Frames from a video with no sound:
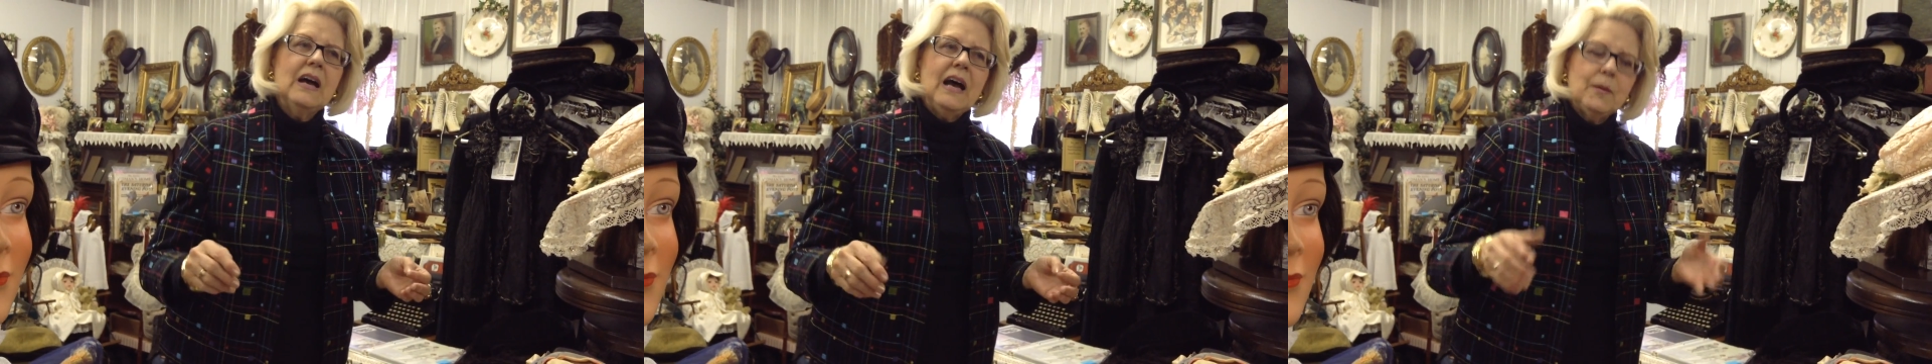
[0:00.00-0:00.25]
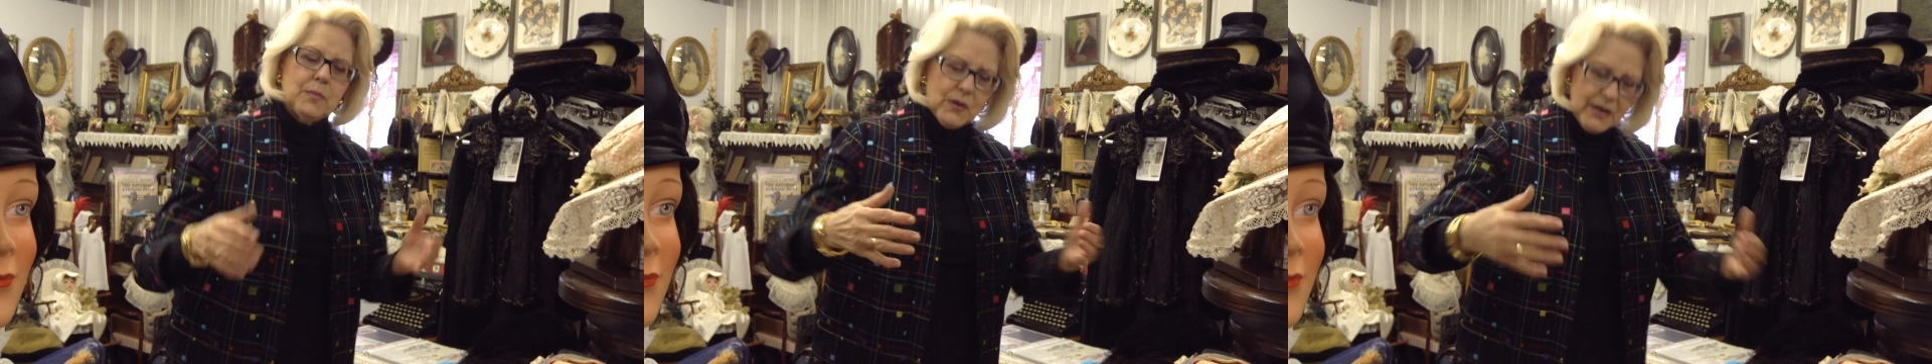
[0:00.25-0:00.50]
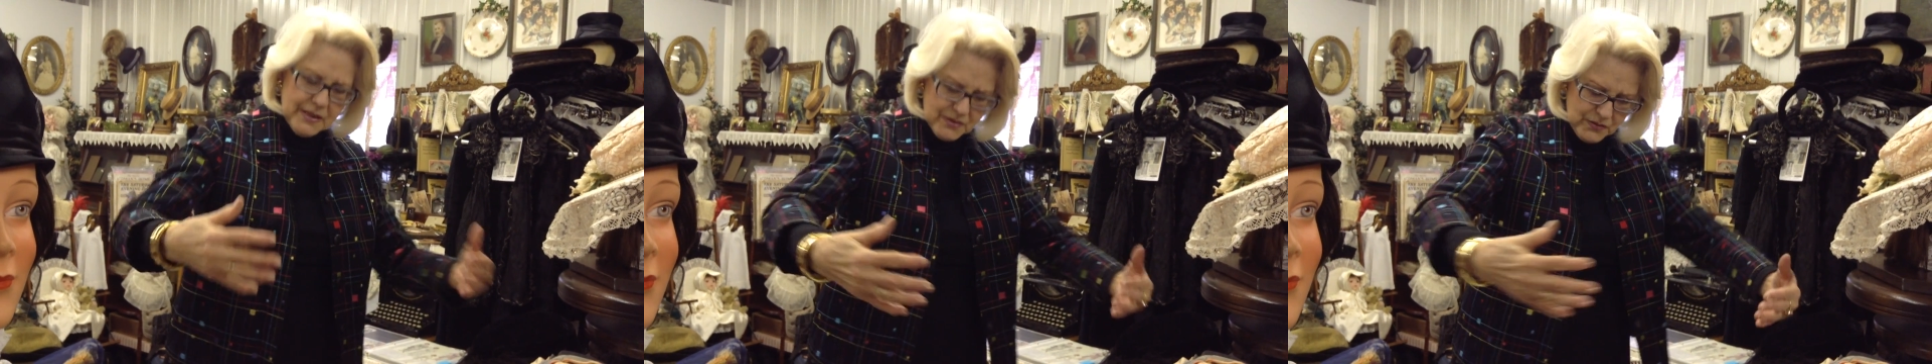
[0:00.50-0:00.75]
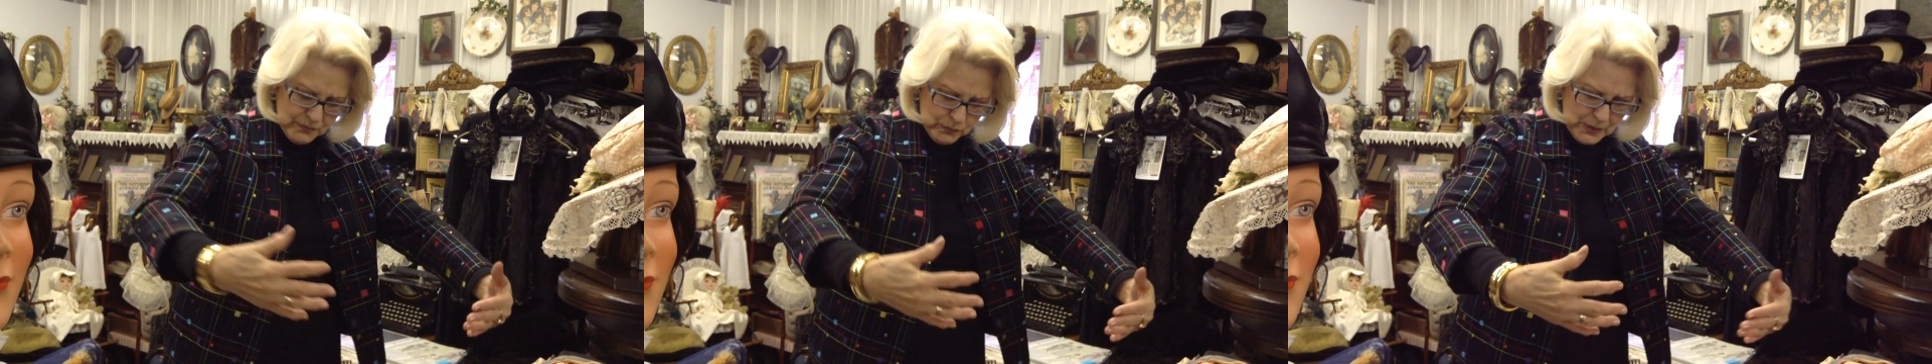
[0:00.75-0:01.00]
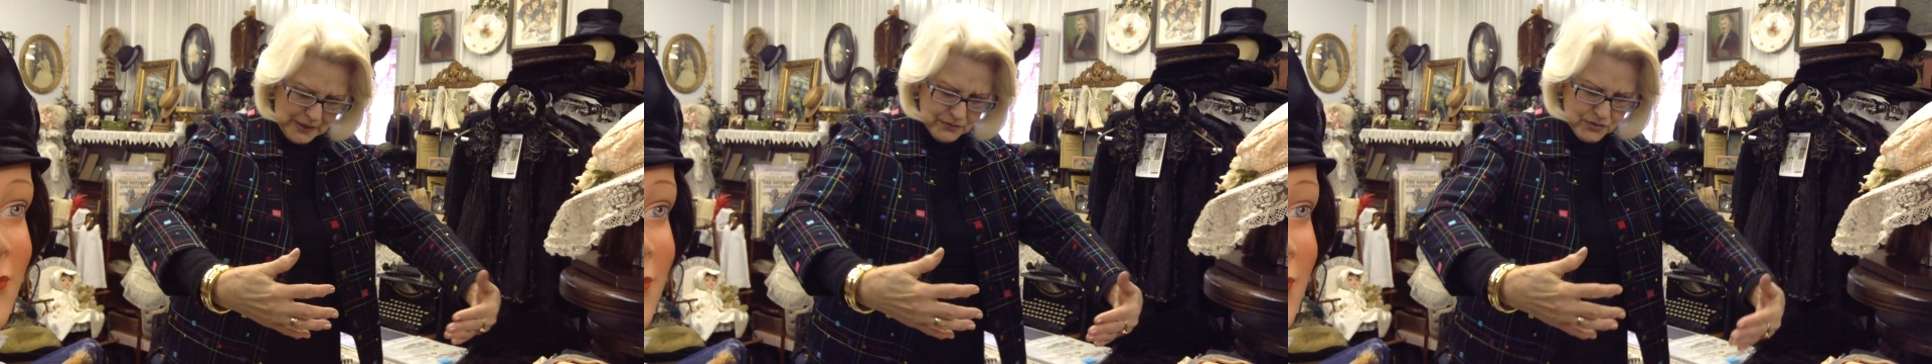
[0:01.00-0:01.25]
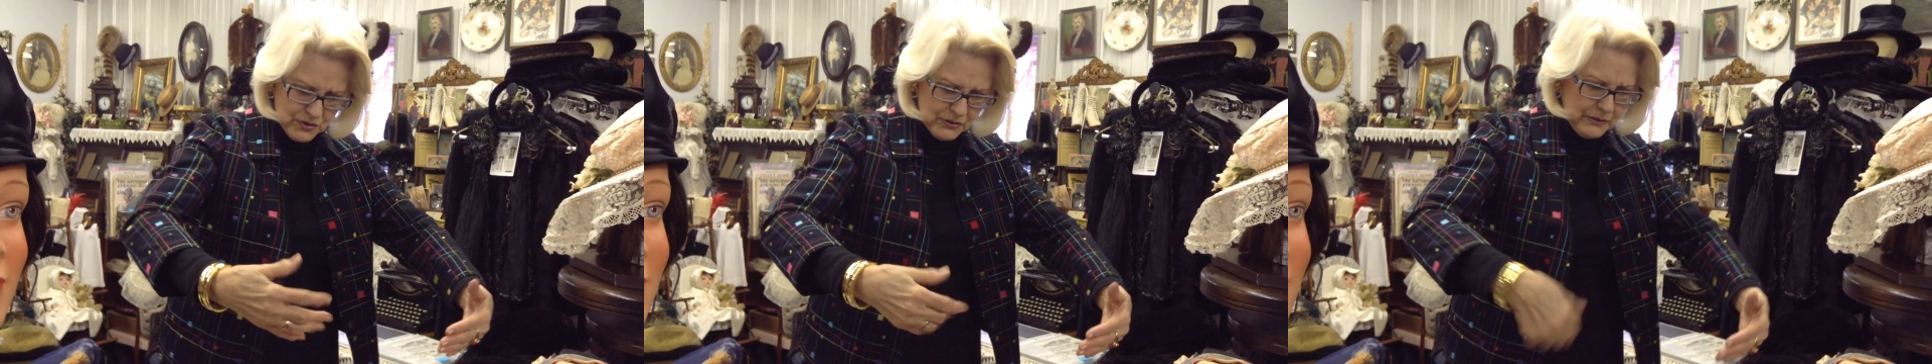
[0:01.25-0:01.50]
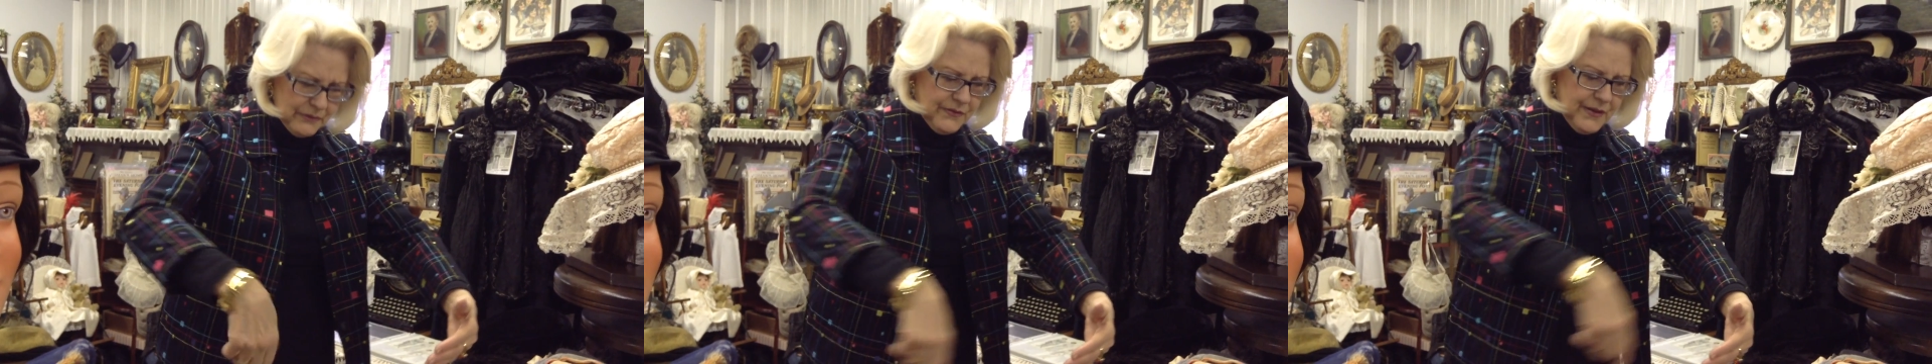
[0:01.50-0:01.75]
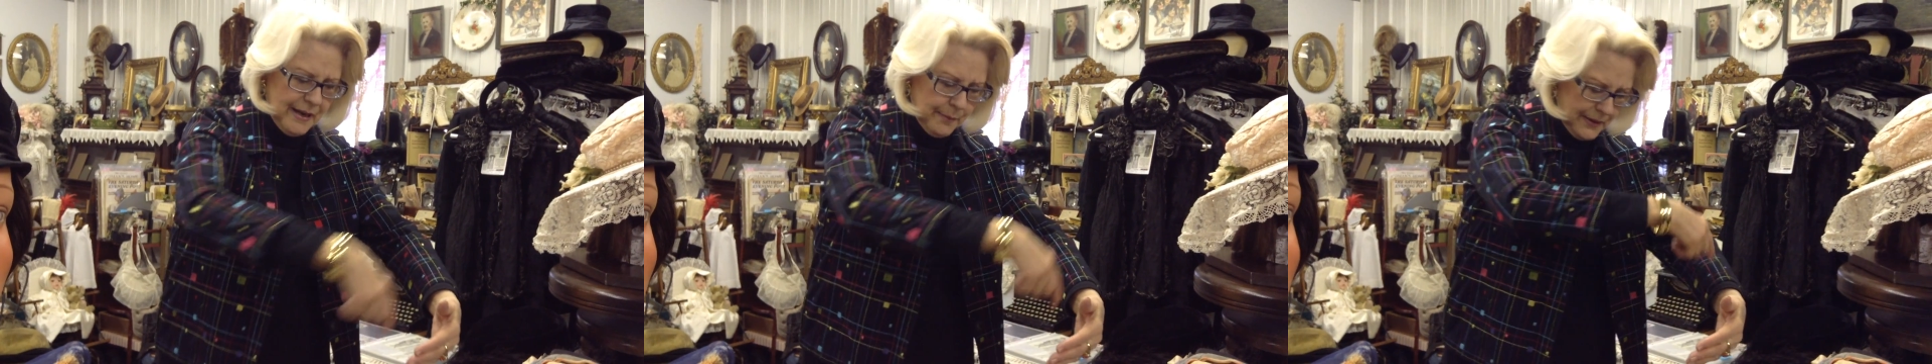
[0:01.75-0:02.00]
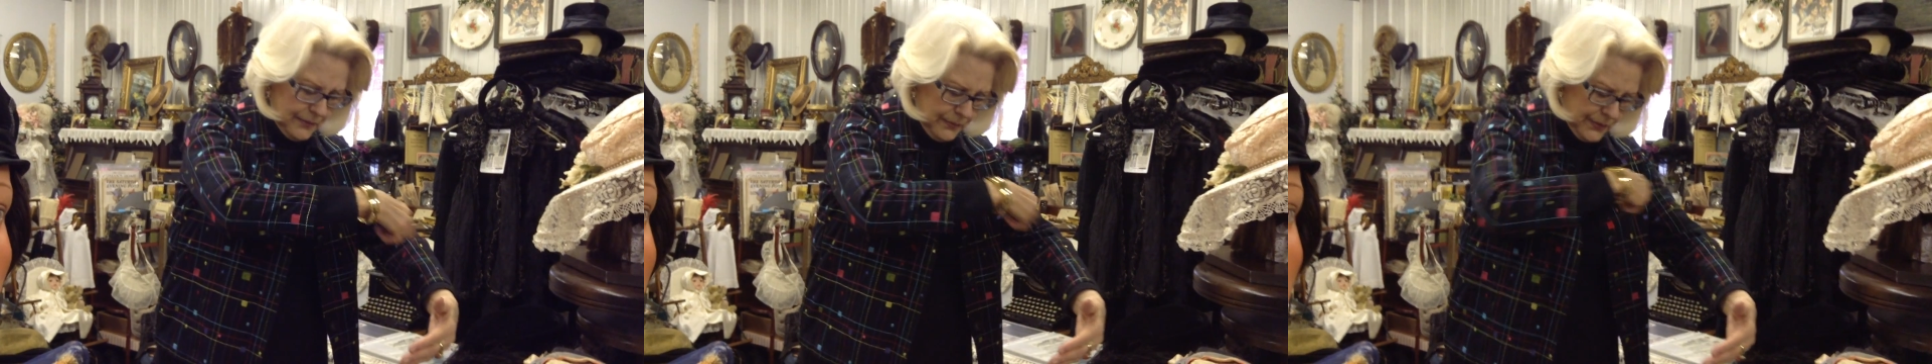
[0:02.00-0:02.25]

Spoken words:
A beret is a round circle of fabric